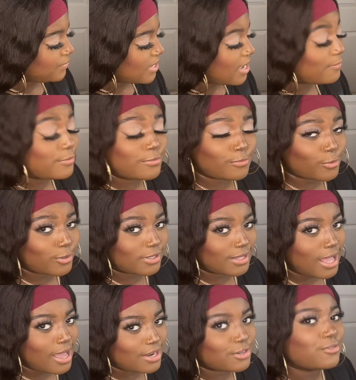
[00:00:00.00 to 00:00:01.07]
If you've ordered a
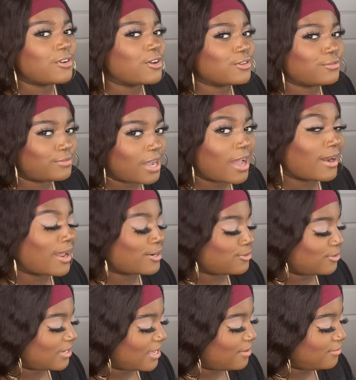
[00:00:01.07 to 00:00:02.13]
lot, you know you've gotten
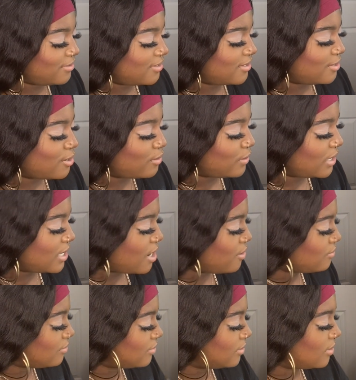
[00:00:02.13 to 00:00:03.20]
extra gifts. You already know.